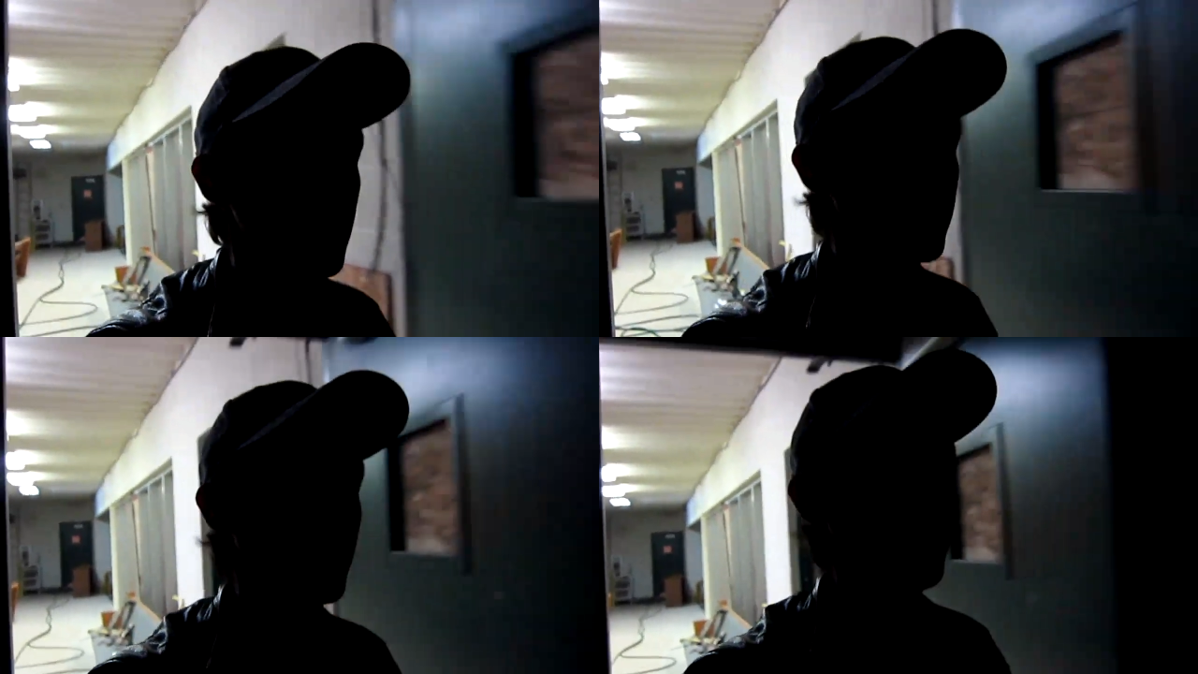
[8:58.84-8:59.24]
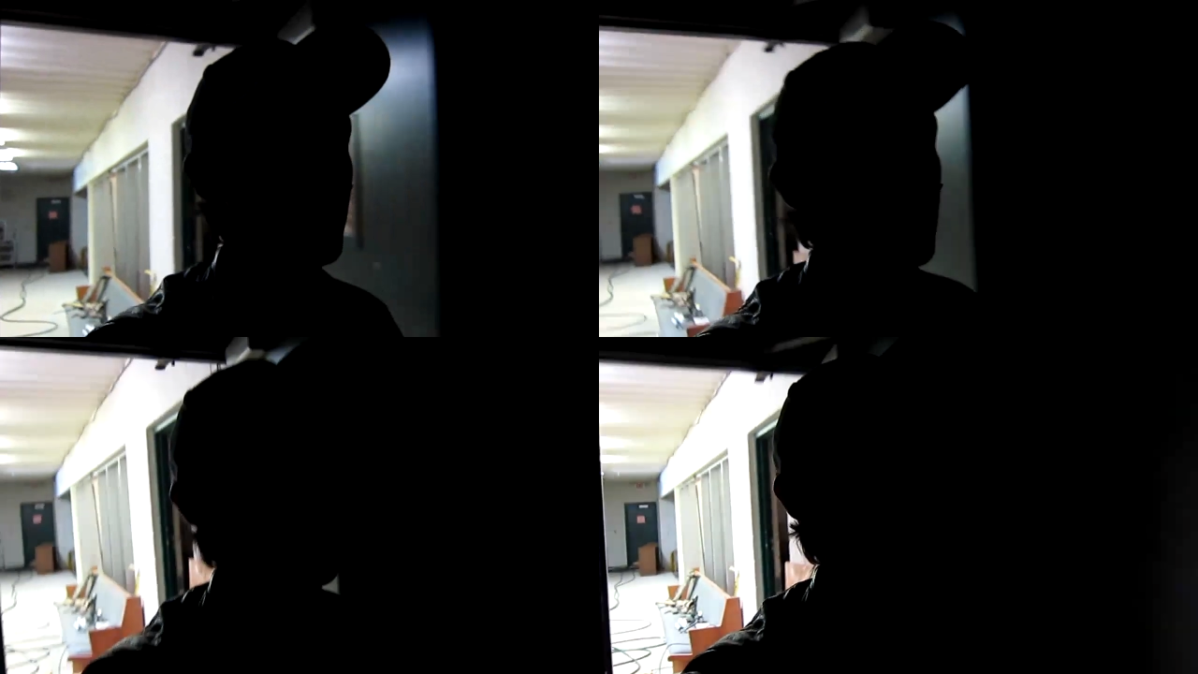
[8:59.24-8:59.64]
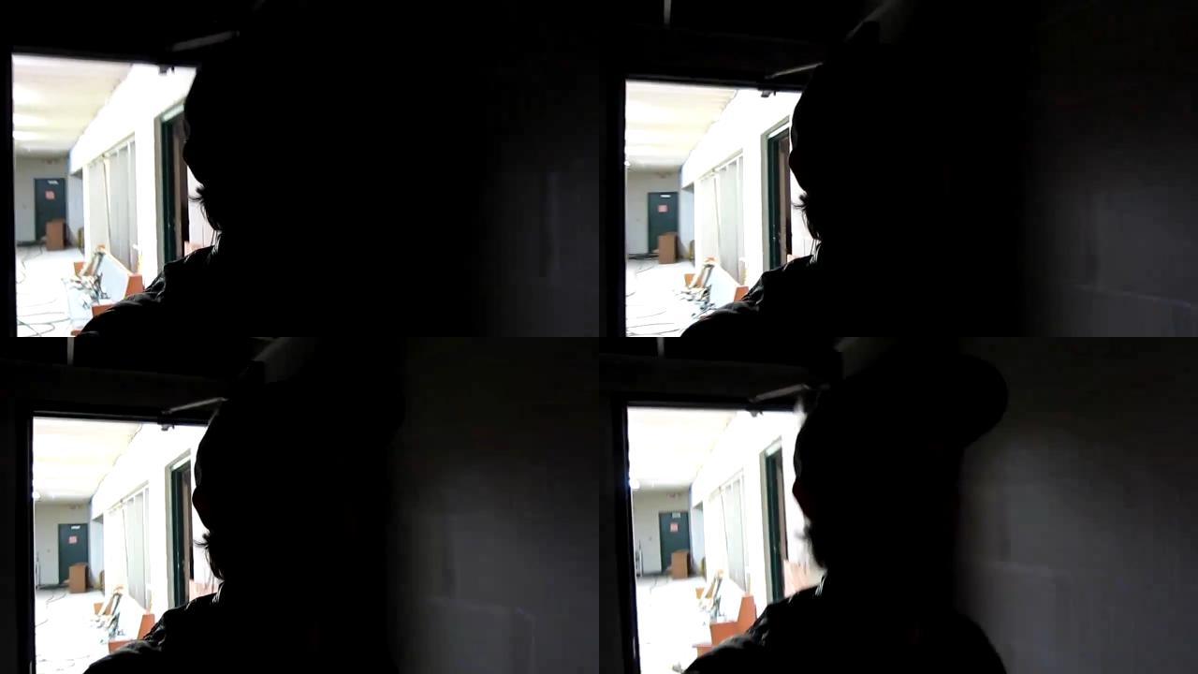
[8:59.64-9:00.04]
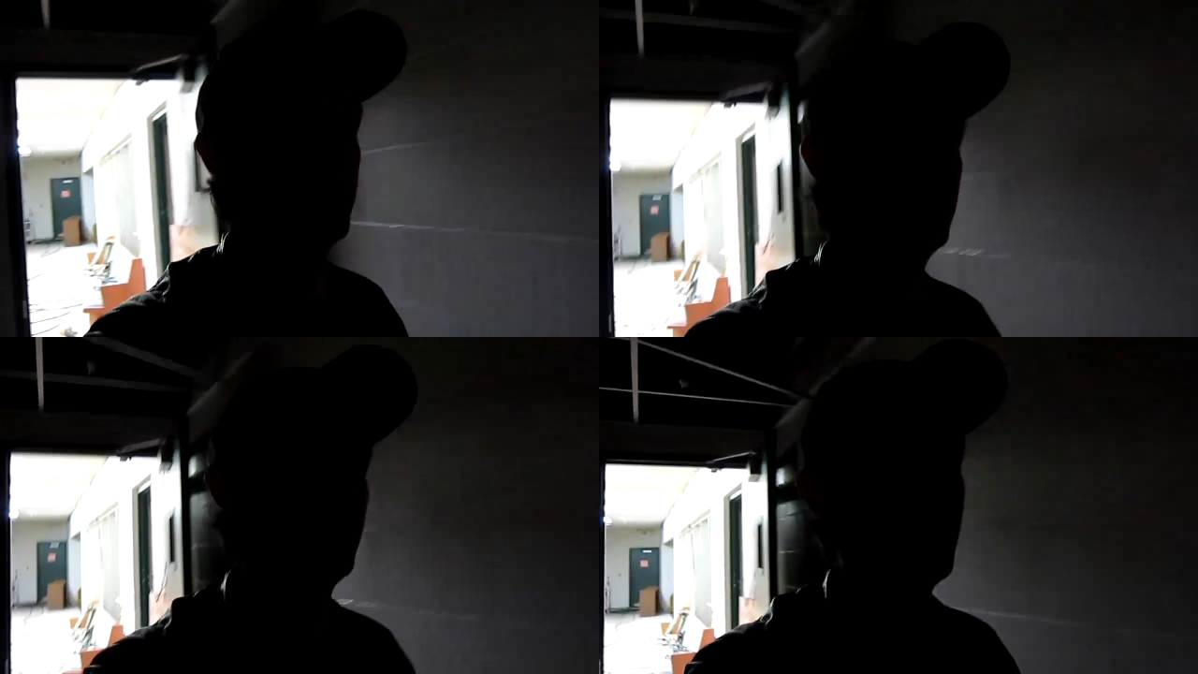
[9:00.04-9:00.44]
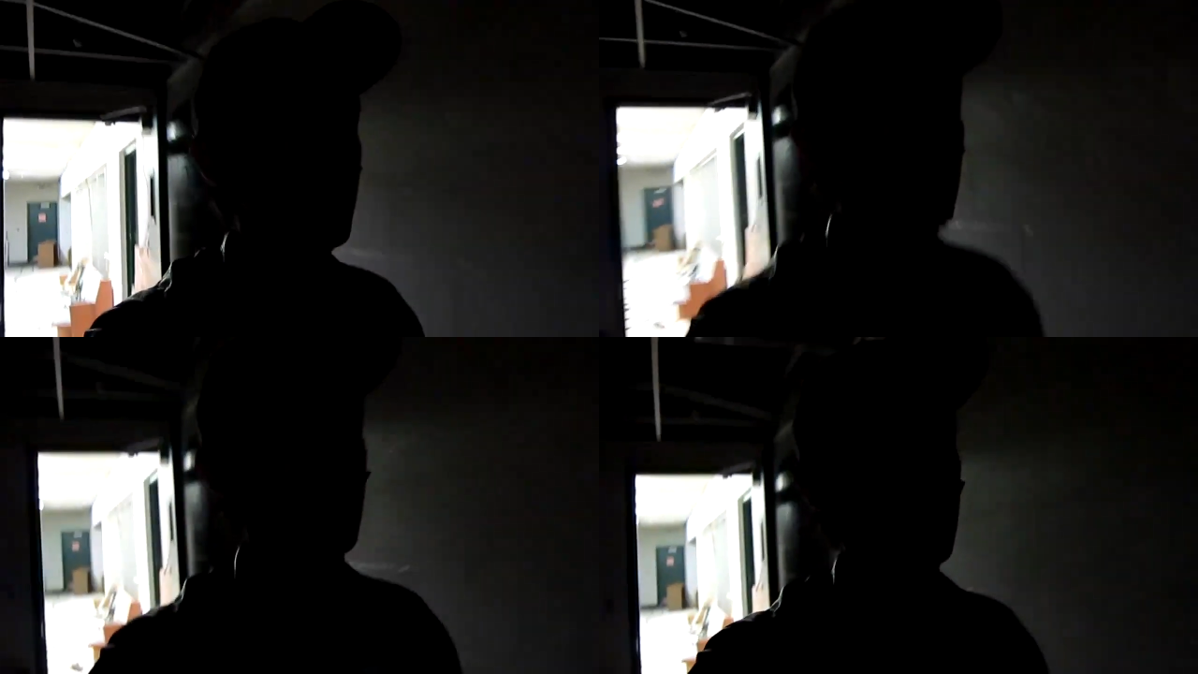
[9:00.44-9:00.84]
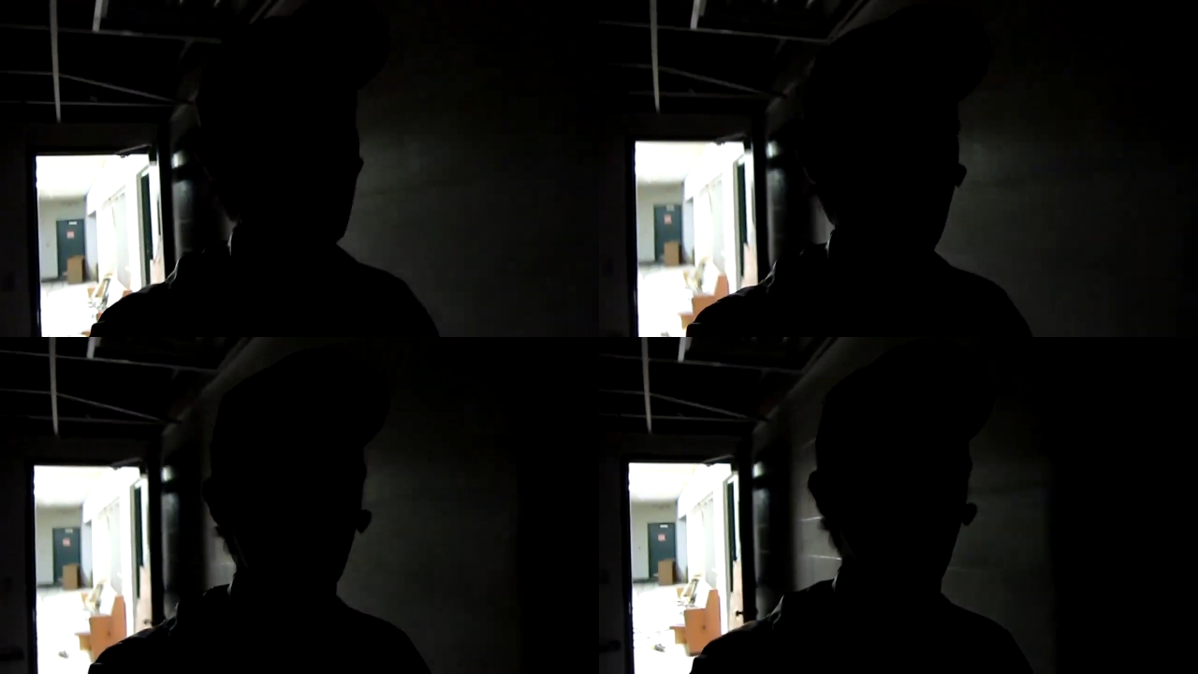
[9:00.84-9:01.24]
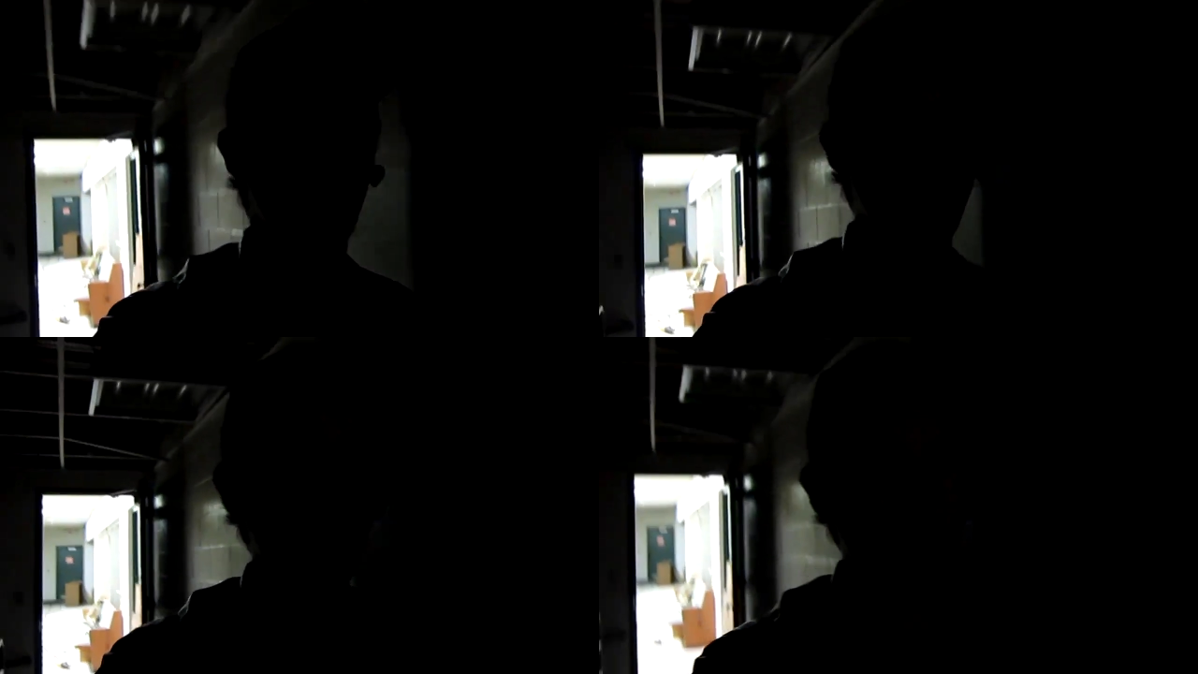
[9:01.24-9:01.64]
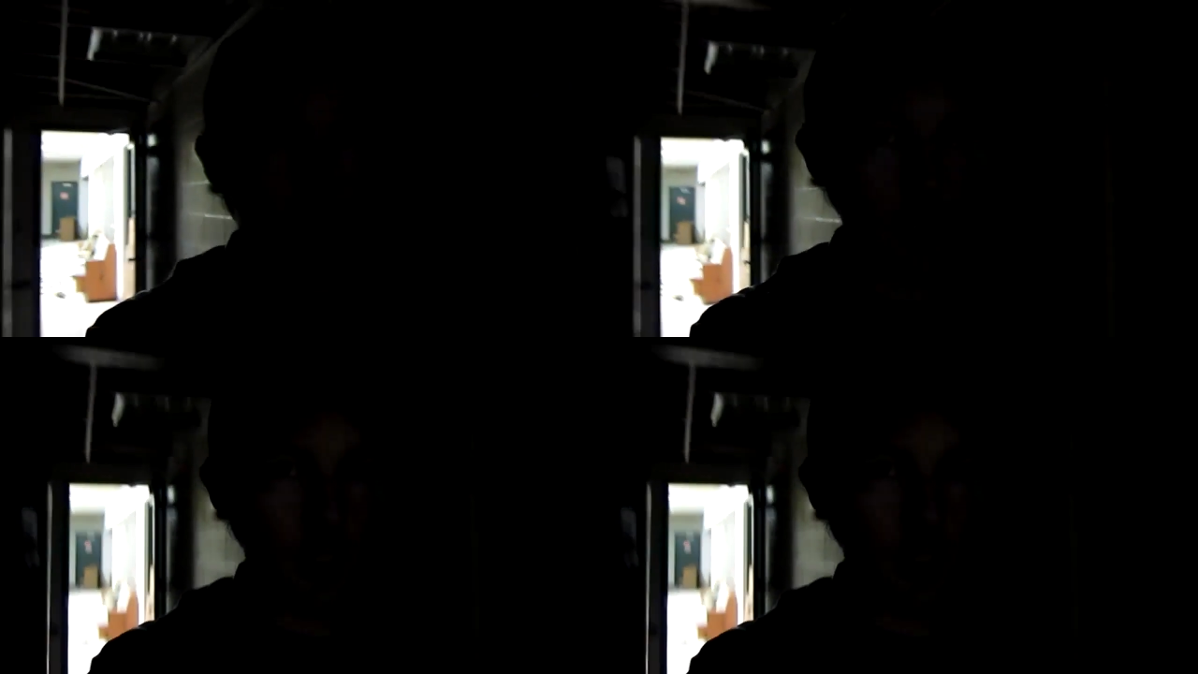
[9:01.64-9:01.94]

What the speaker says: No face is visible, so there are no lips to read.